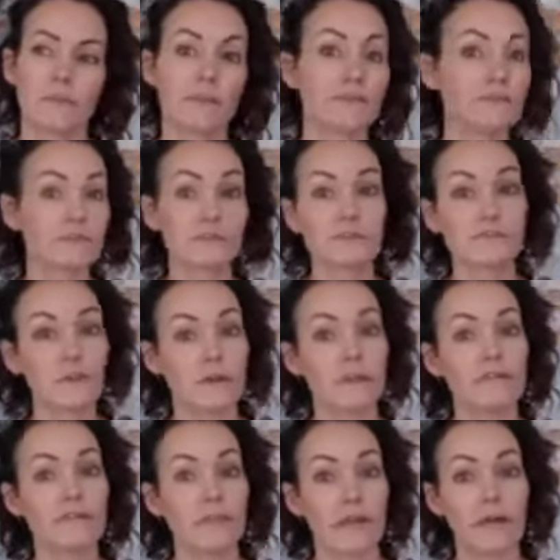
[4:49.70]
These are just
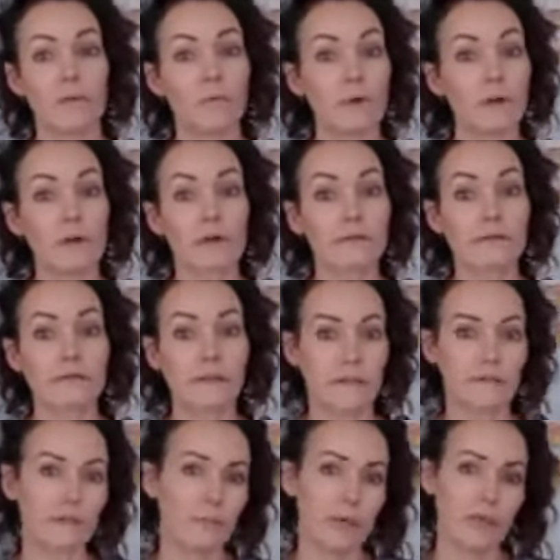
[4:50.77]
very vague words.
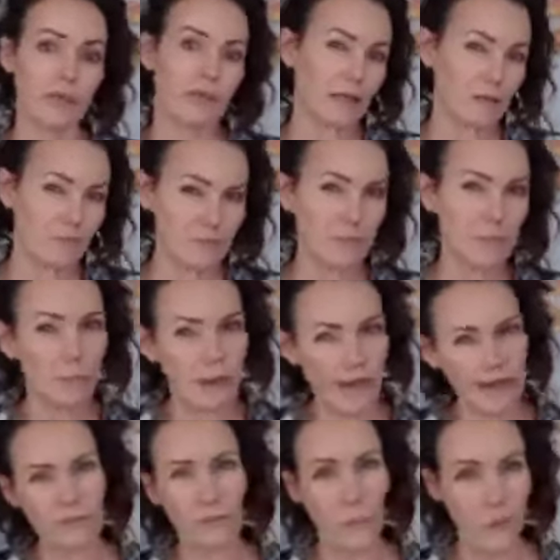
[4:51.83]
Everybody
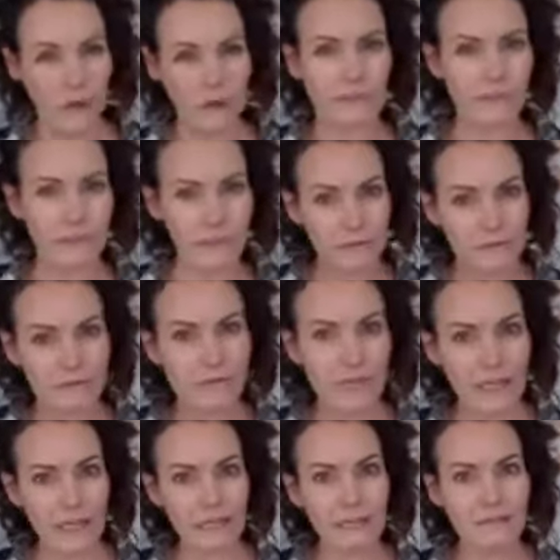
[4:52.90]
kind of wants those
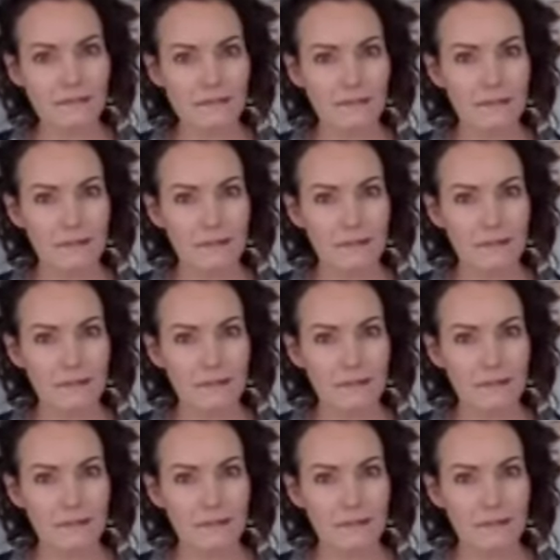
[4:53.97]
things,